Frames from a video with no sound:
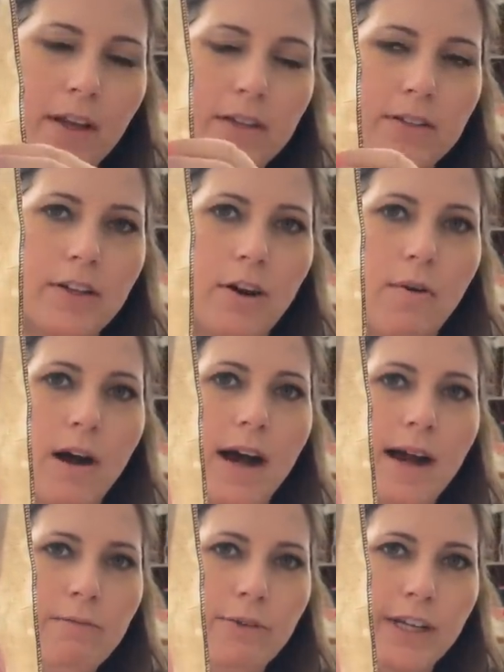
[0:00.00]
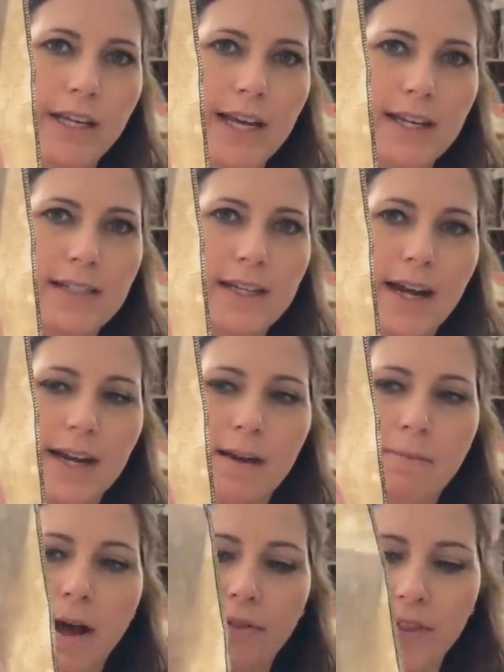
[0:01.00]
So I'm really excited
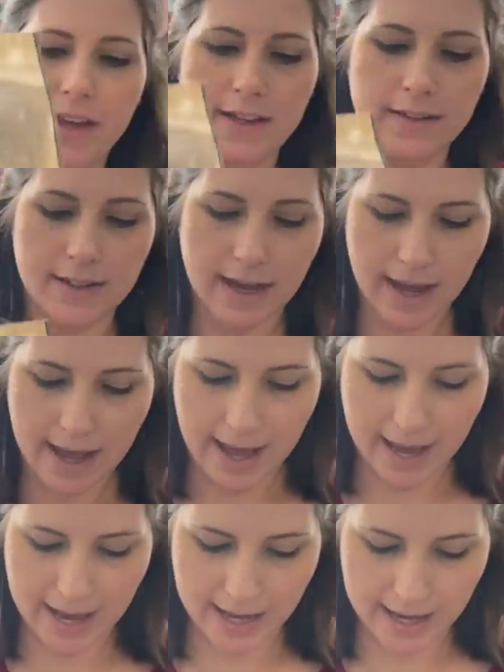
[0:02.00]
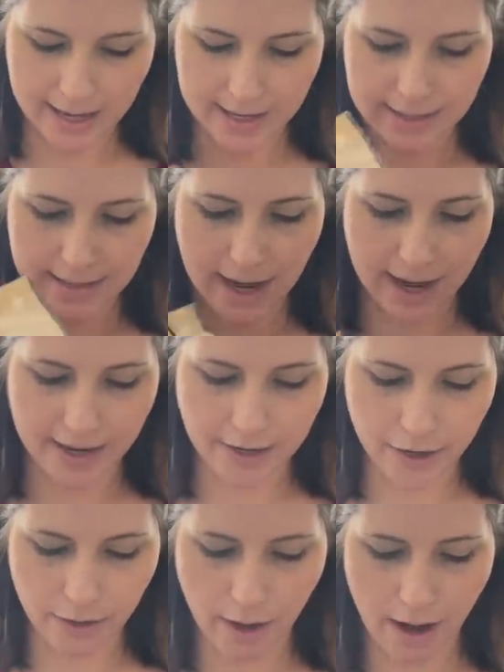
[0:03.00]
about this and I
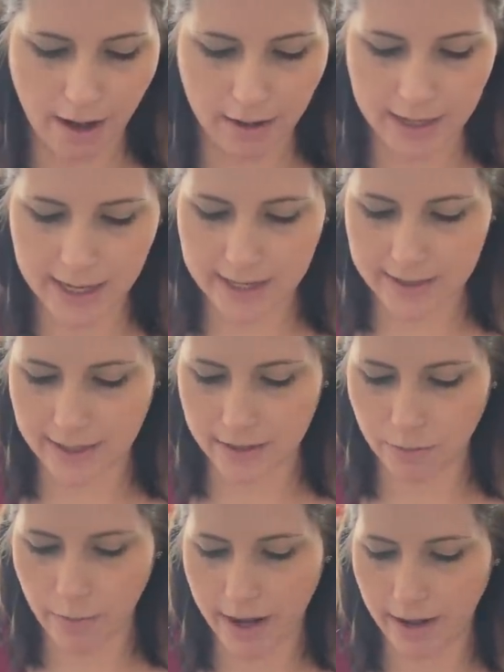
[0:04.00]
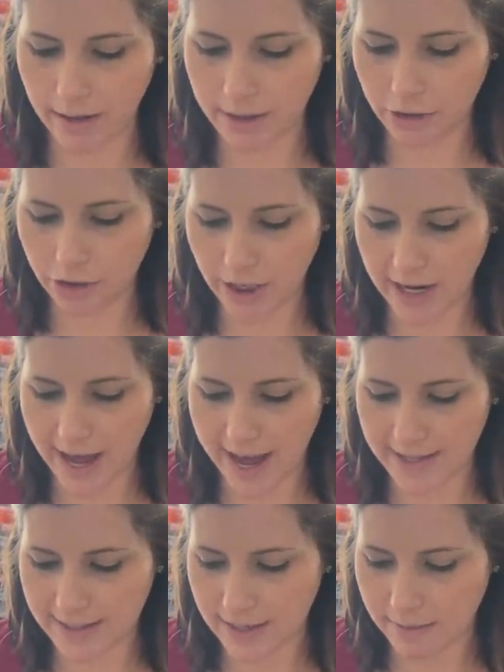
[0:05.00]
know Holly is as well. She
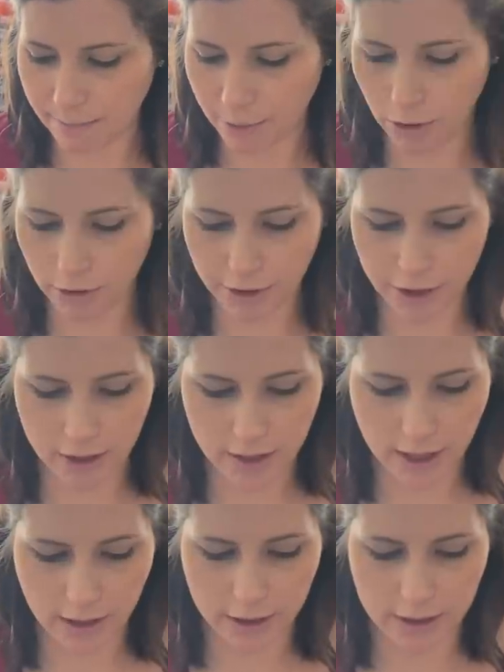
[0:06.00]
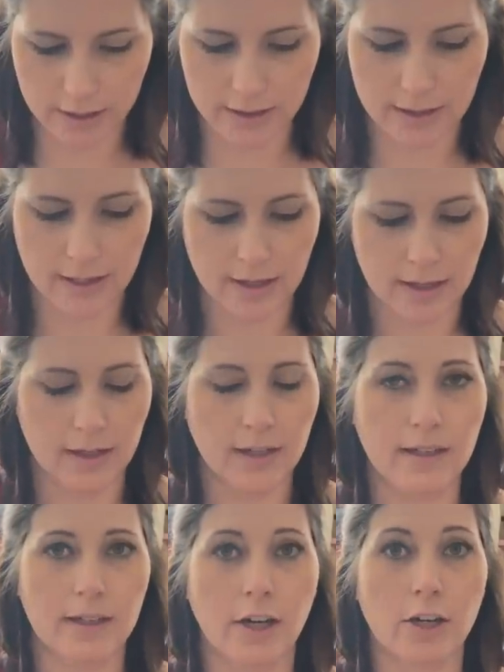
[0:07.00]
hasn't pulled her colors
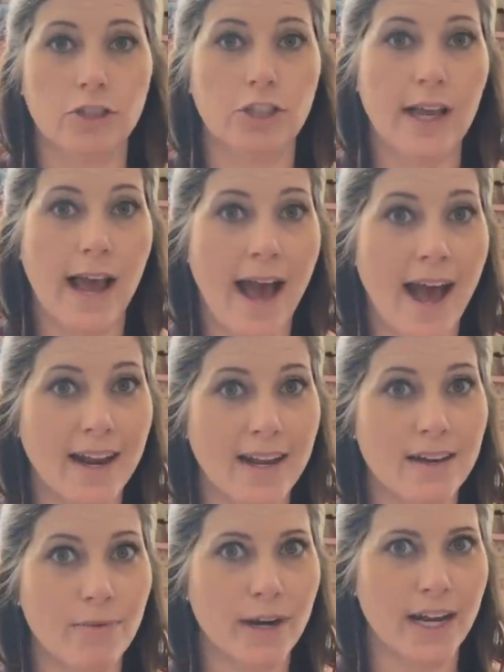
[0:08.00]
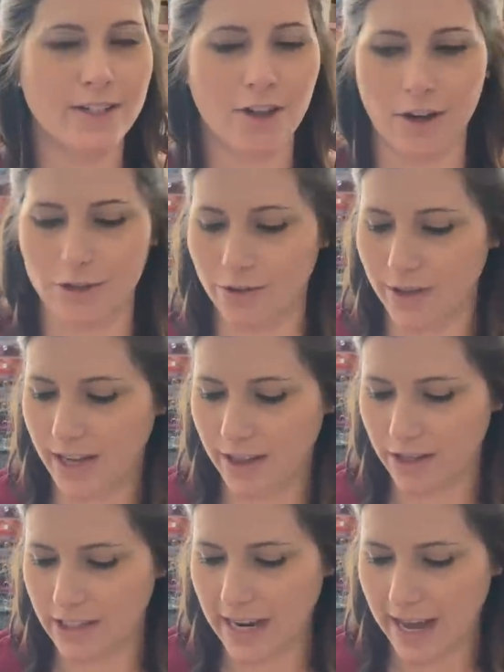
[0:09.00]
or she hadn't when I talked to her the
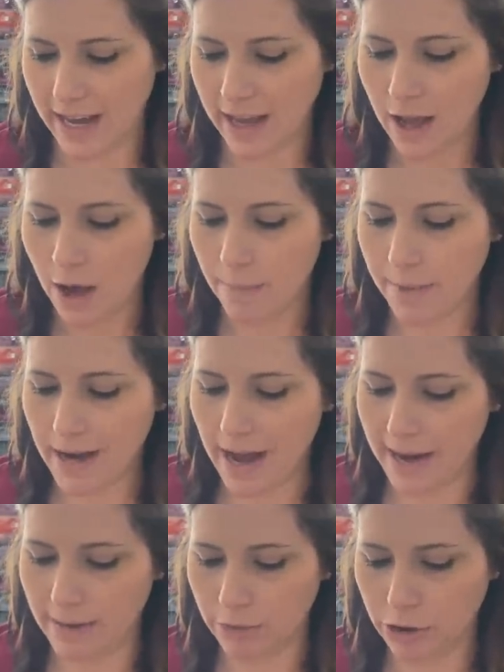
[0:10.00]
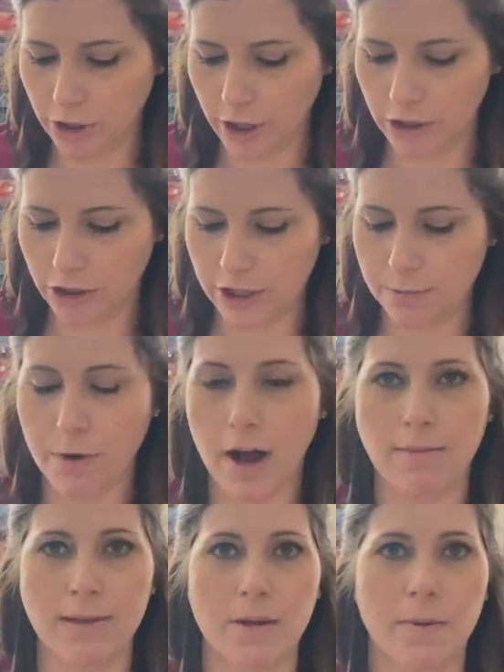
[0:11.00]
other day, but I am sure she's
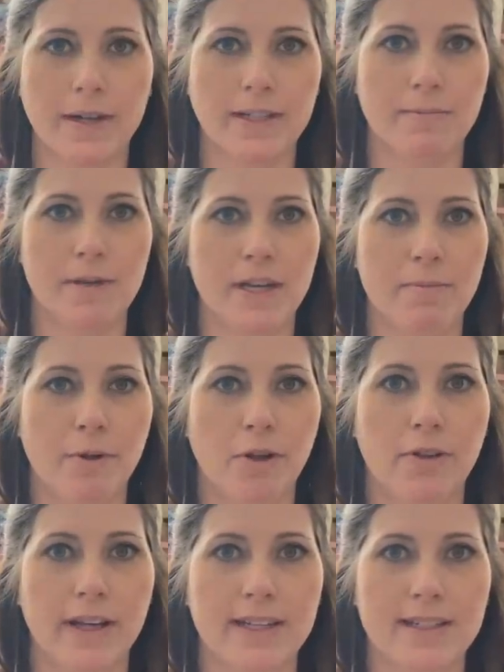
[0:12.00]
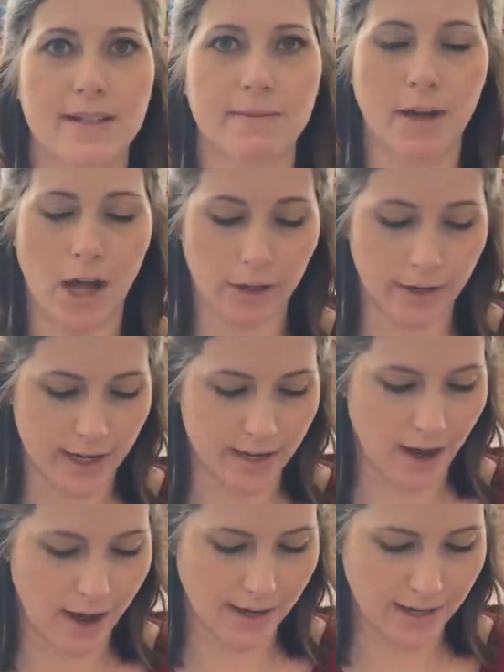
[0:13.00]
probably going to be pulling some color and
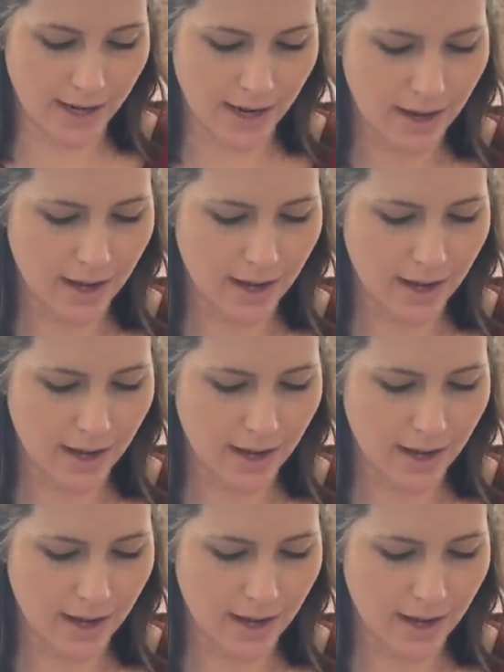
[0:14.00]
cotton